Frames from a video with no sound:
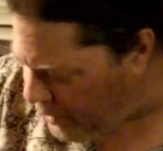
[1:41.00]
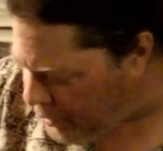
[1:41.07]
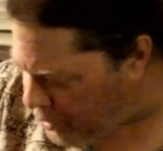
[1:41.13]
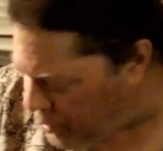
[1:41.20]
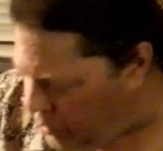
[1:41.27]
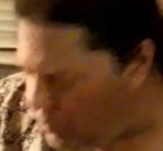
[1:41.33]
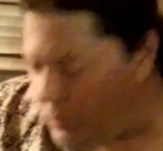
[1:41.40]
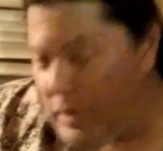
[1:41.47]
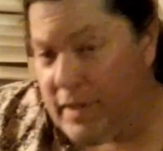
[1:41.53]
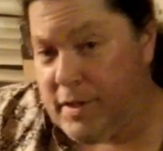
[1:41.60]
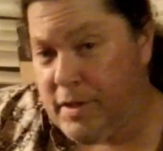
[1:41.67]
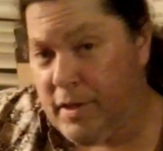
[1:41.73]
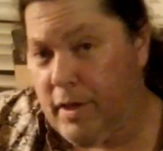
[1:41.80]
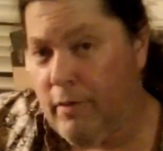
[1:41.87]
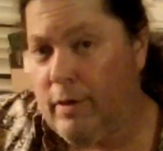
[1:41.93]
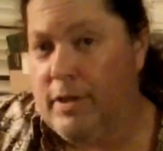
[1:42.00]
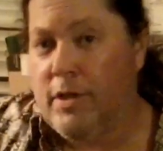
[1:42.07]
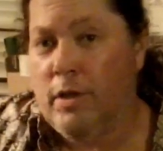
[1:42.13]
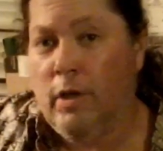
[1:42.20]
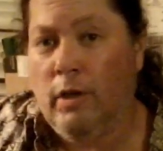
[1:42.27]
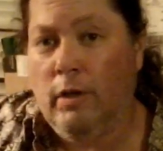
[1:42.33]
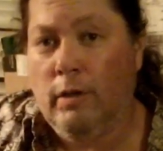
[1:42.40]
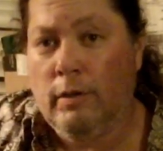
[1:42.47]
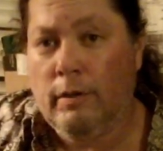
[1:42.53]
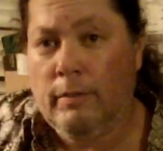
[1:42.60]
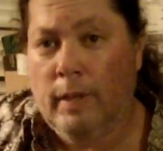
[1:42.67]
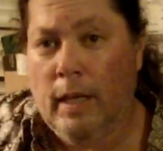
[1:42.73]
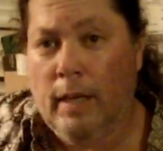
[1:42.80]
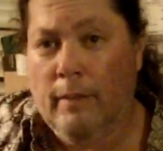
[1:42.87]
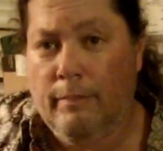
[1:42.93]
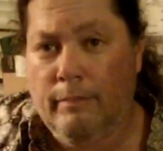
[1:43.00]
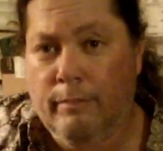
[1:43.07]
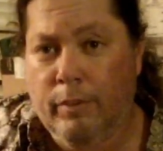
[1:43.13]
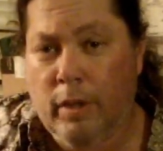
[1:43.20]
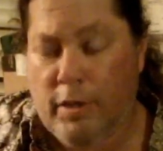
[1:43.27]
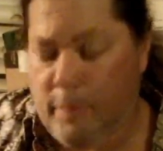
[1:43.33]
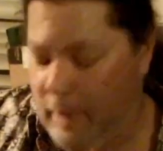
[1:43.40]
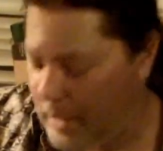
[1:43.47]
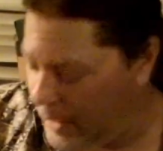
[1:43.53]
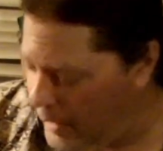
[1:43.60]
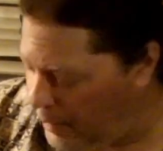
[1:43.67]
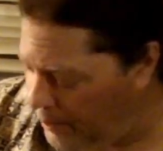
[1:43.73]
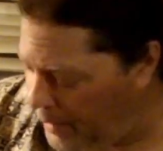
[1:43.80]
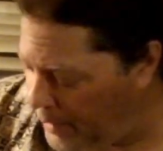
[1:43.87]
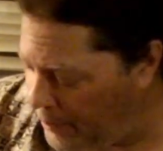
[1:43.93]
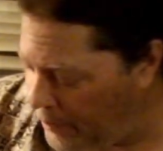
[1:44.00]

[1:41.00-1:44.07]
the two. This is the original bridge pickup.